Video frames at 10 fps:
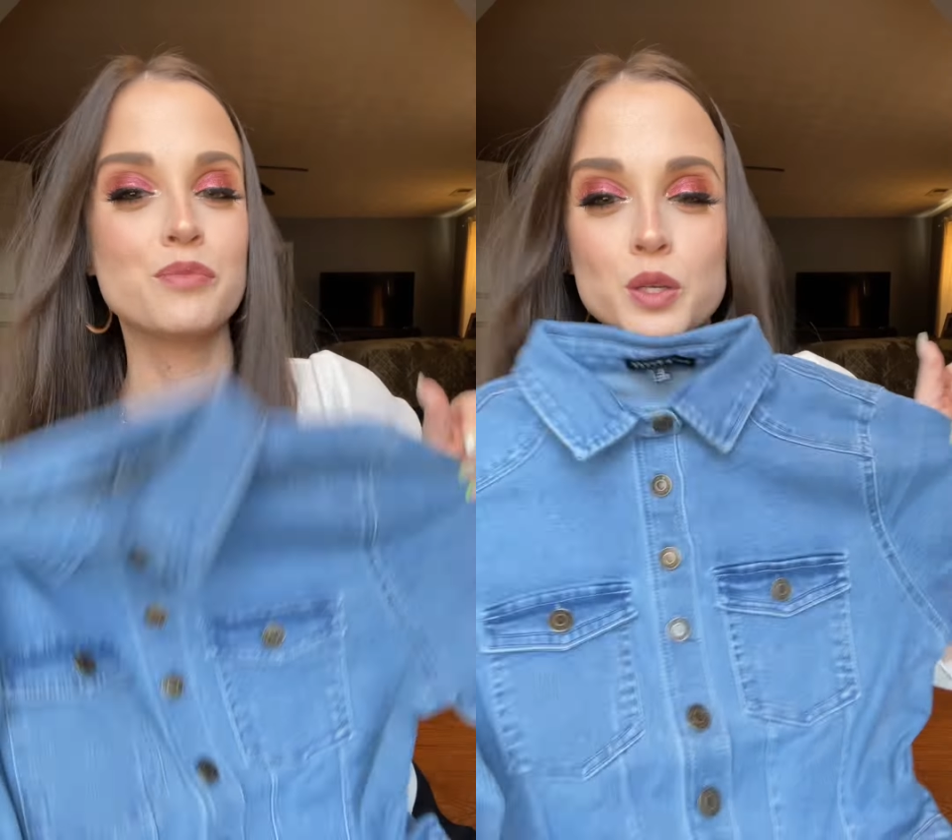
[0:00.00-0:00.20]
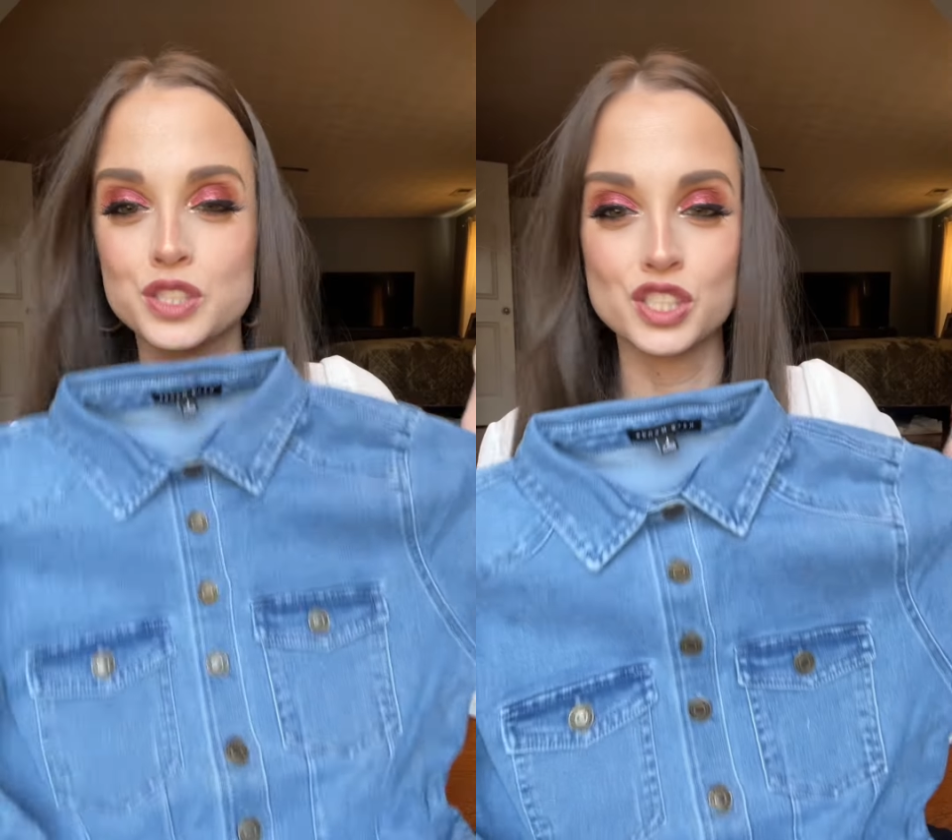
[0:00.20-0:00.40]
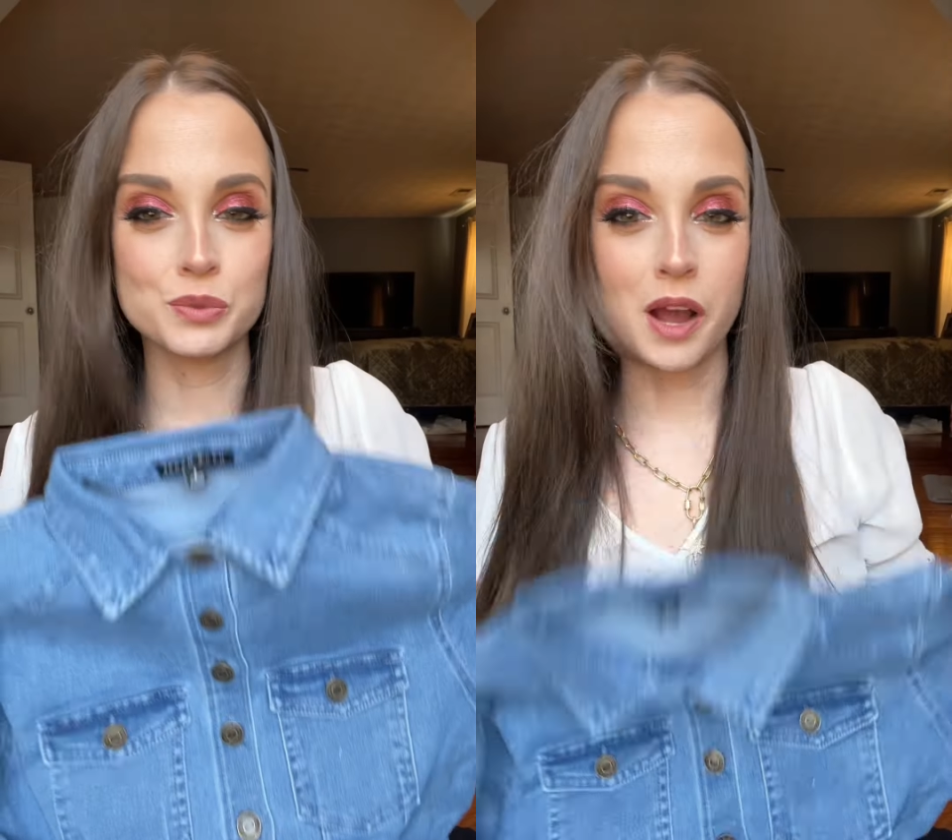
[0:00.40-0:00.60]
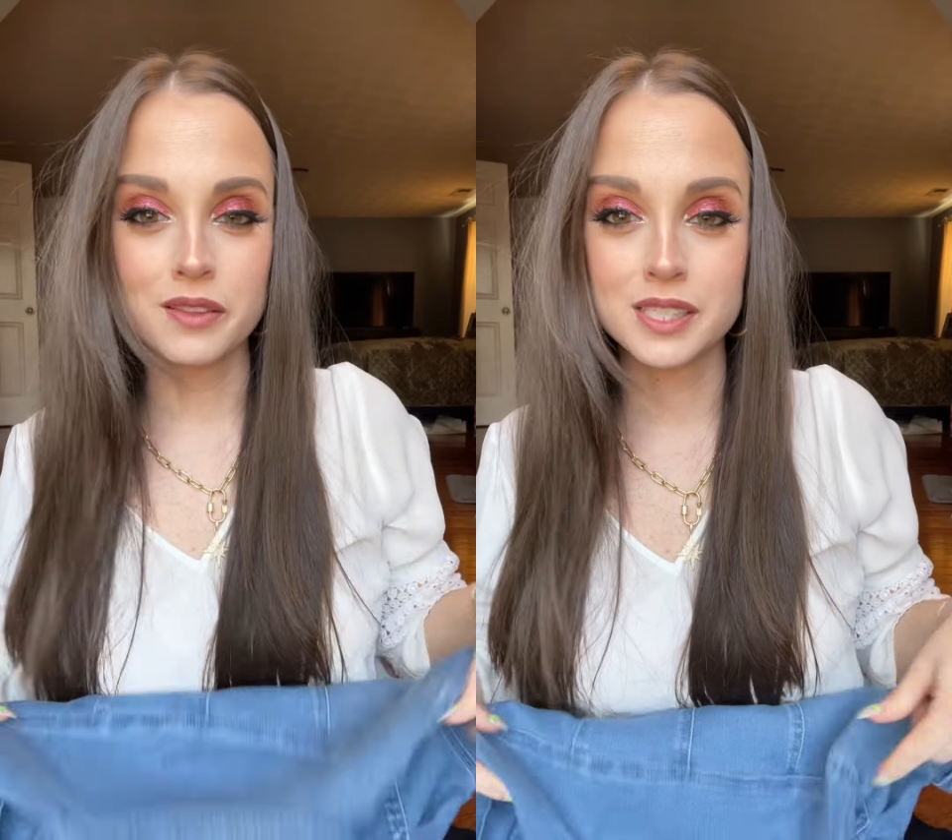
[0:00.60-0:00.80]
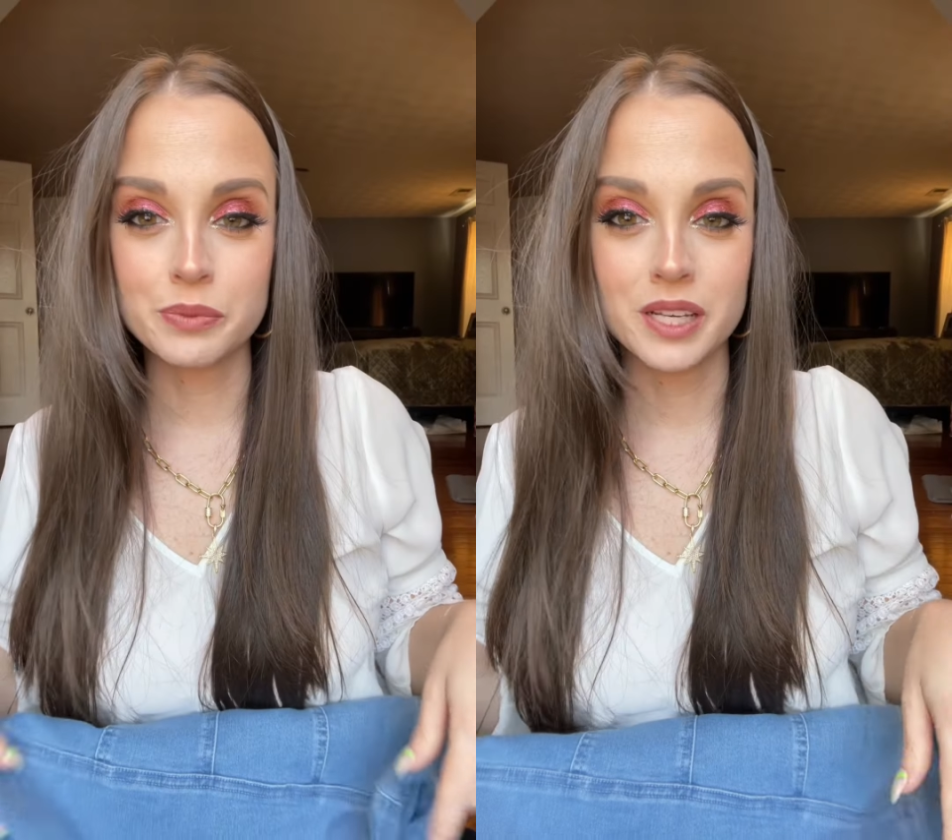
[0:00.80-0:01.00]
mostly just bought
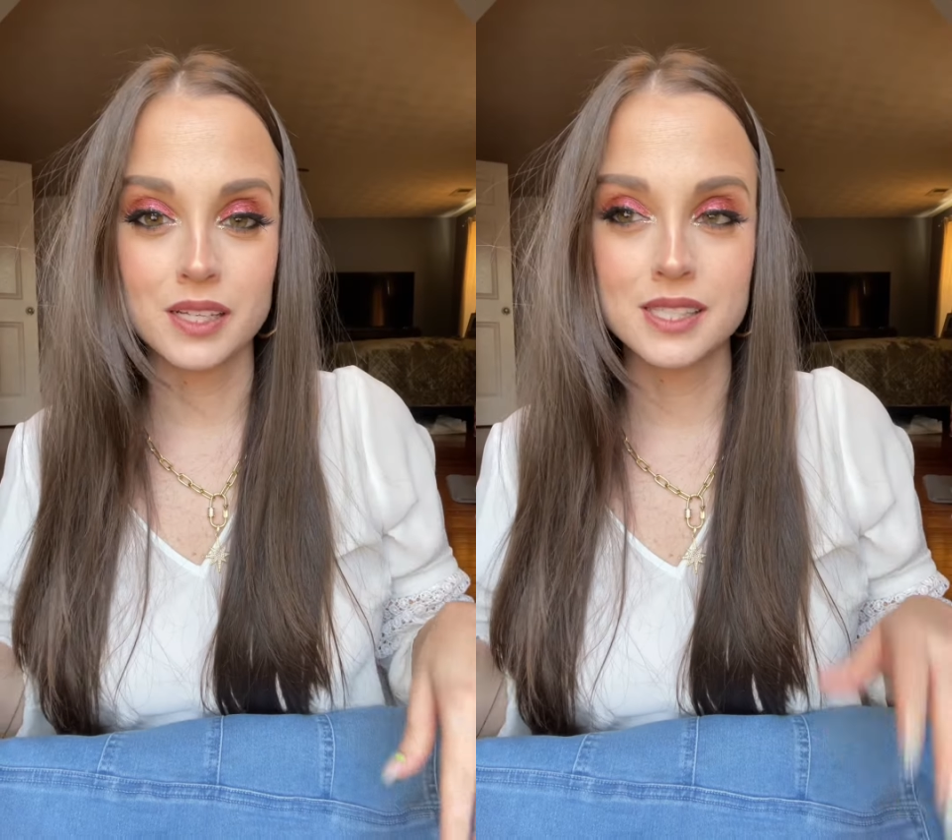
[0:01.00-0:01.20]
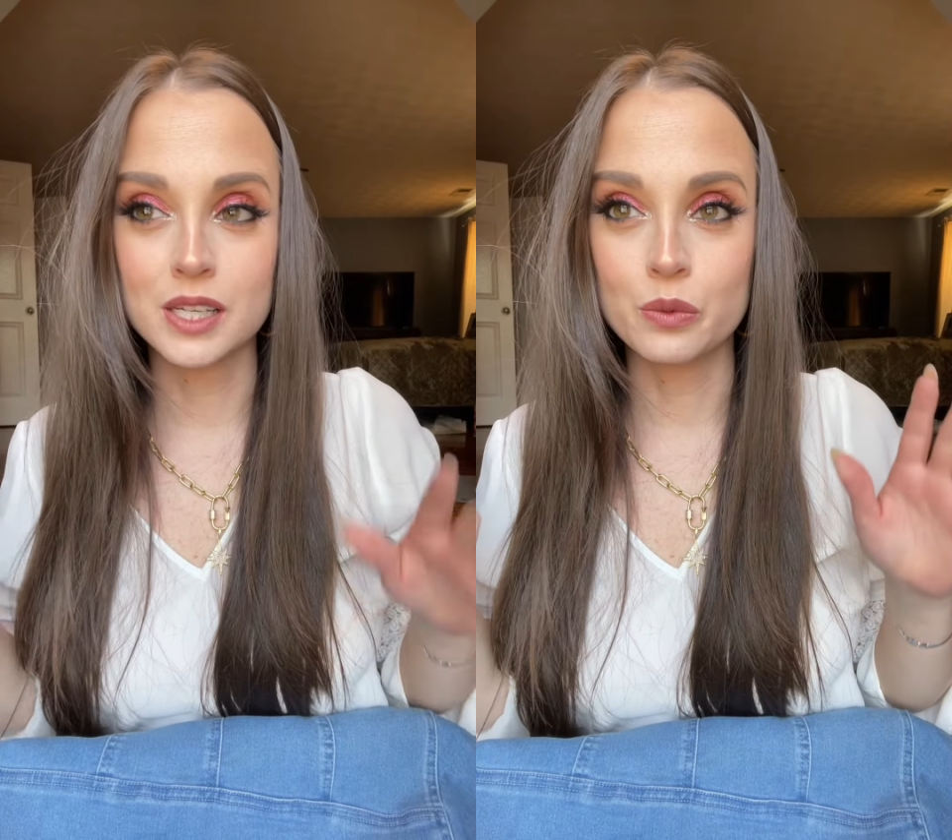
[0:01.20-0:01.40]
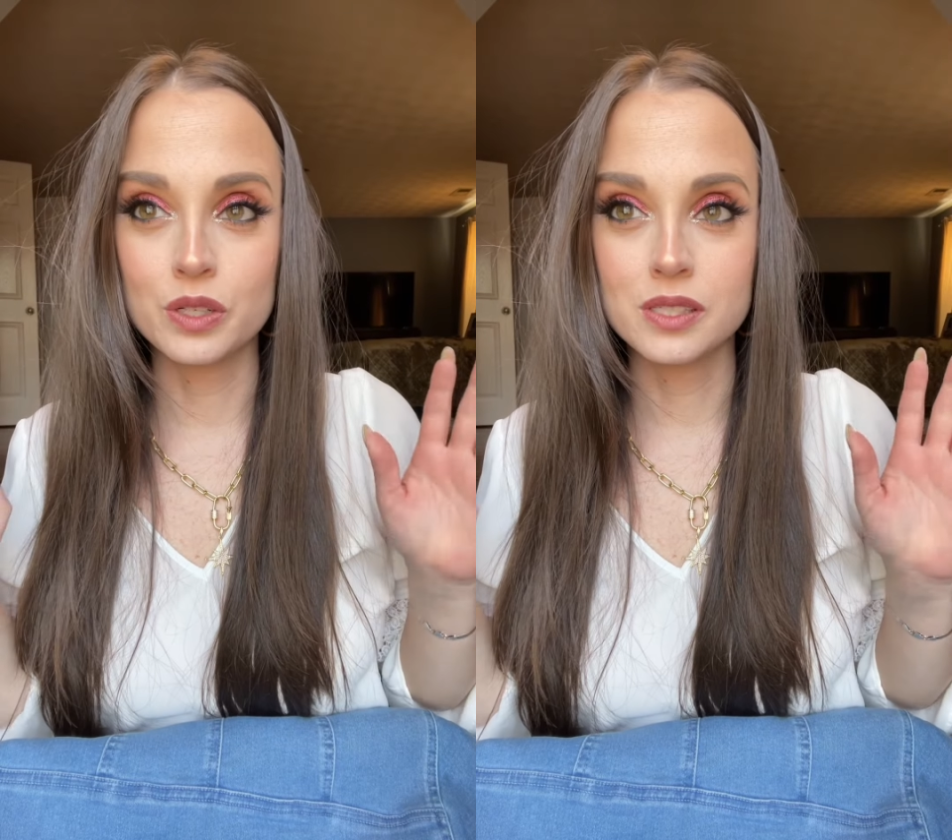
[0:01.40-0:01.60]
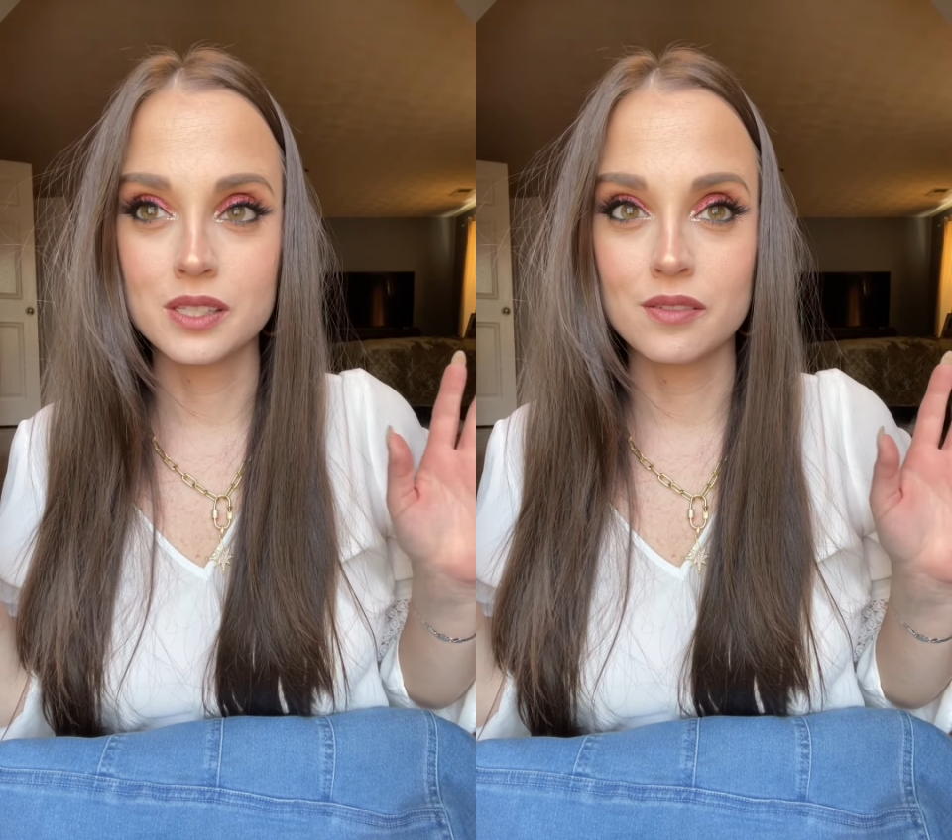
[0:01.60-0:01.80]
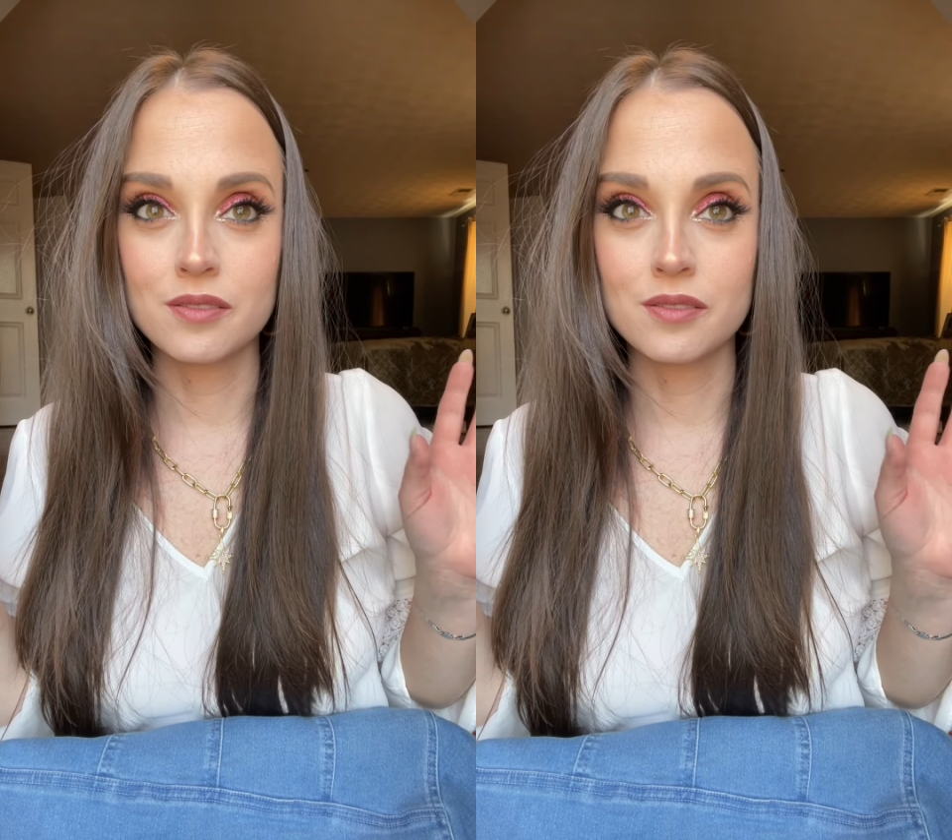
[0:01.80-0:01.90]
this because it was